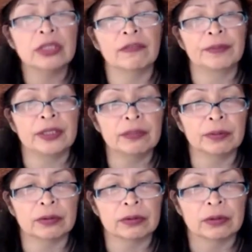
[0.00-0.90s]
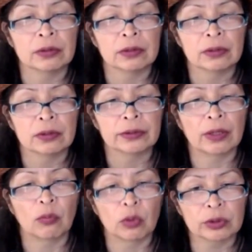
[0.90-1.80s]
of people
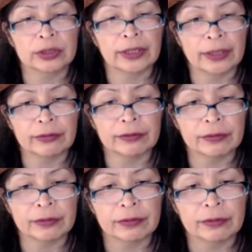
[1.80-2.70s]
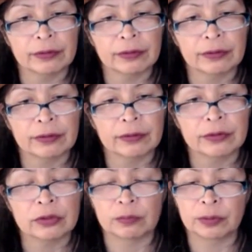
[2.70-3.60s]
that worked together
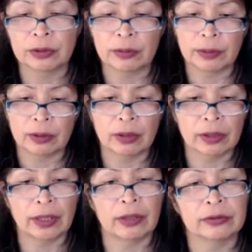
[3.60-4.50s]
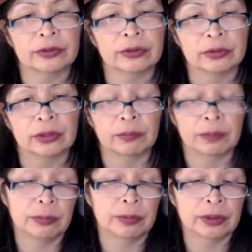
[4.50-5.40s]
to put up a longhouse that
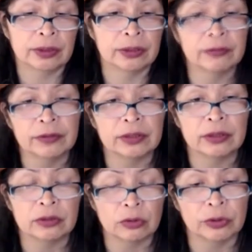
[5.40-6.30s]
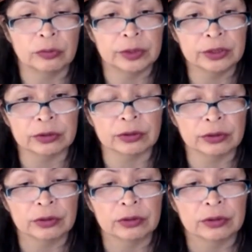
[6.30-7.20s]
people could live in during the
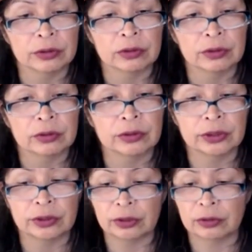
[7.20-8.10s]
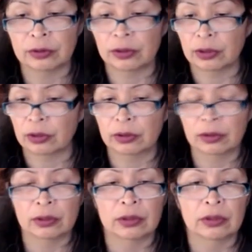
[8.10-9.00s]
winter, that they could,
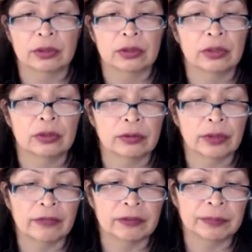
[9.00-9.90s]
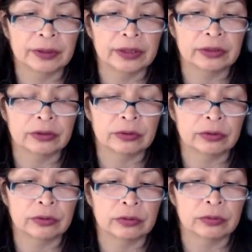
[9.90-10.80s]
have a place
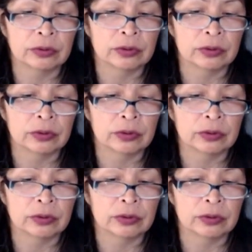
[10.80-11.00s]
to